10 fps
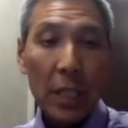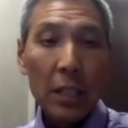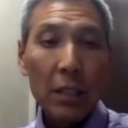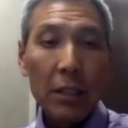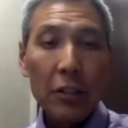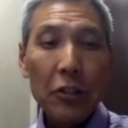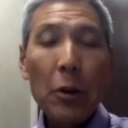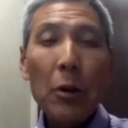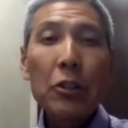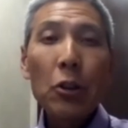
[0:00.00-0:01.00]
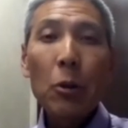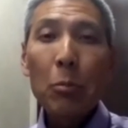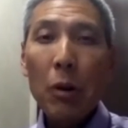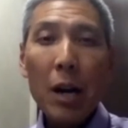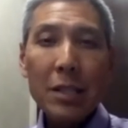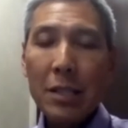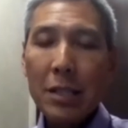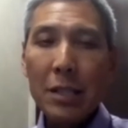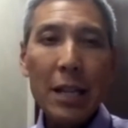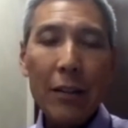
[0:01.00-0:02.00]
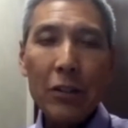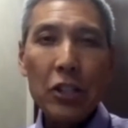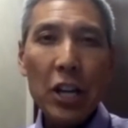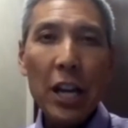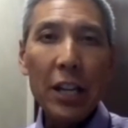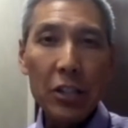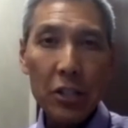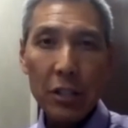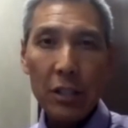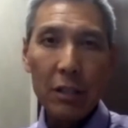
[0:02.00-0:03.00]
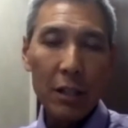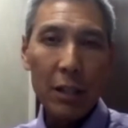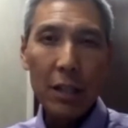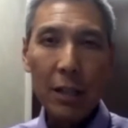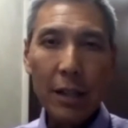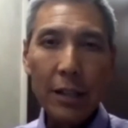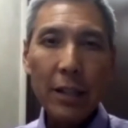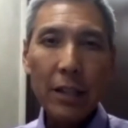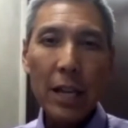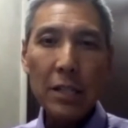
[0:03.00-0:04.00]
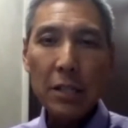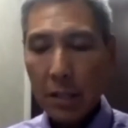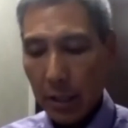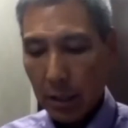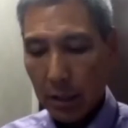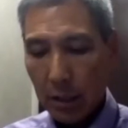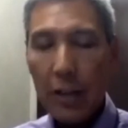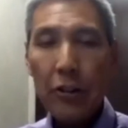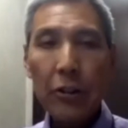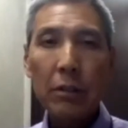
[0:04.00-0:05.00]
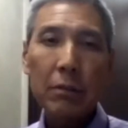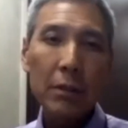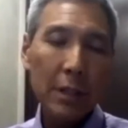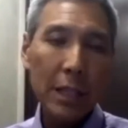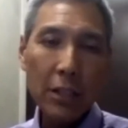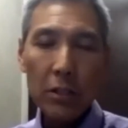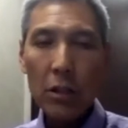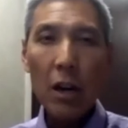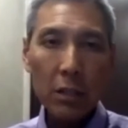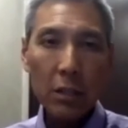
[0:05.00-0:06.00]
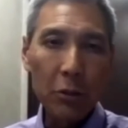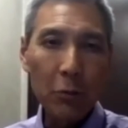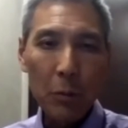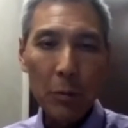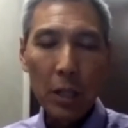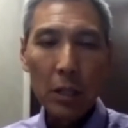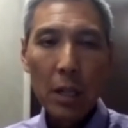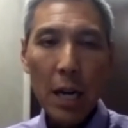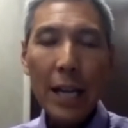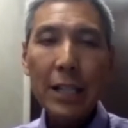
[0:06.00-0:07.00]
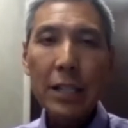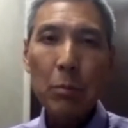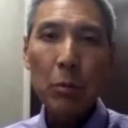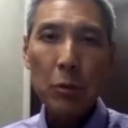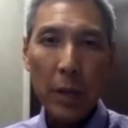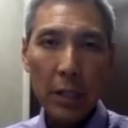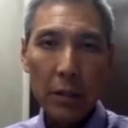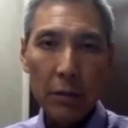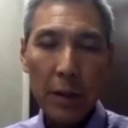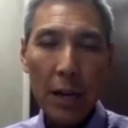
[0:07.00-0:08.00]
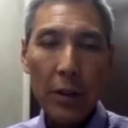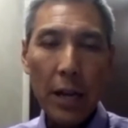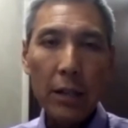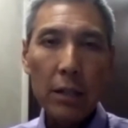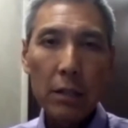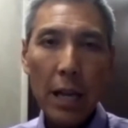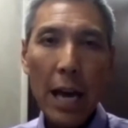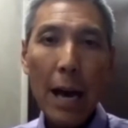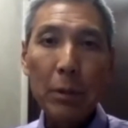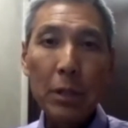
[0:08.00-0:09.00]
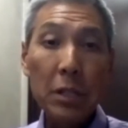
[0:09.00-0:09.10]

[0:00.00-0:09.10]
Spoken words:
their internal processes haven't changed. And I think Casey's later can talk to, from a IT perspective, how that happens.